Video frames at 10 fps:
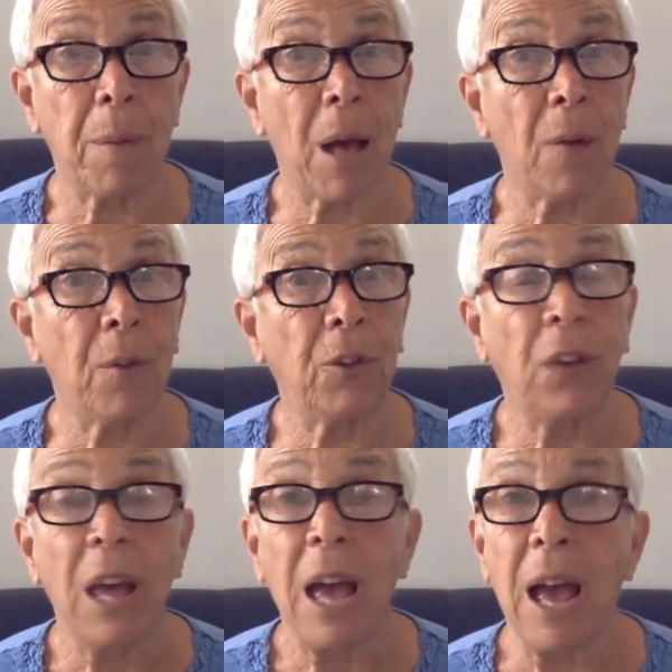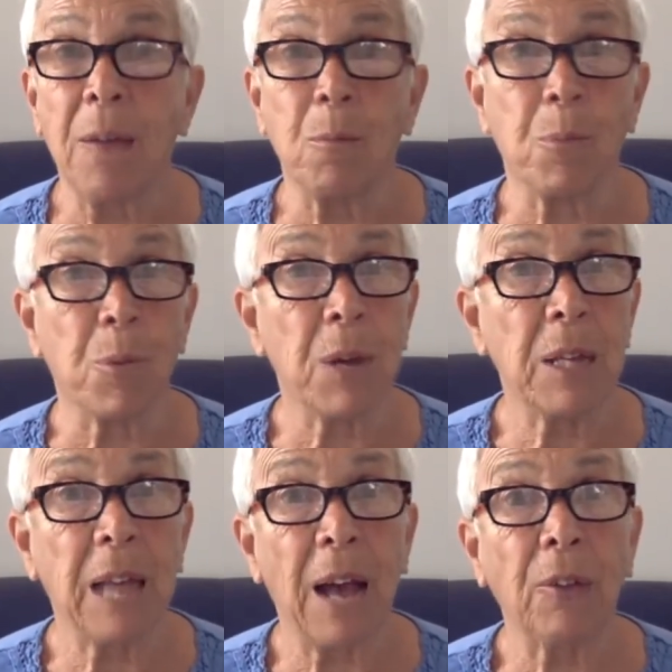pelvis, and
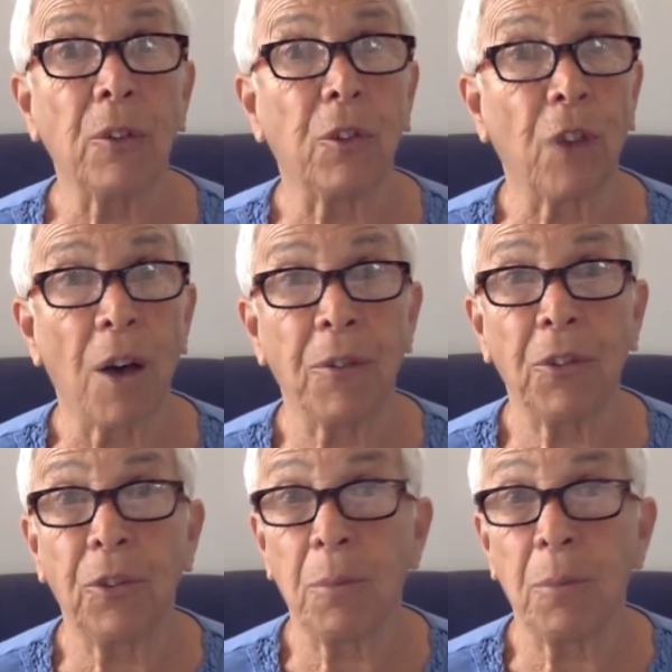breathe out and soften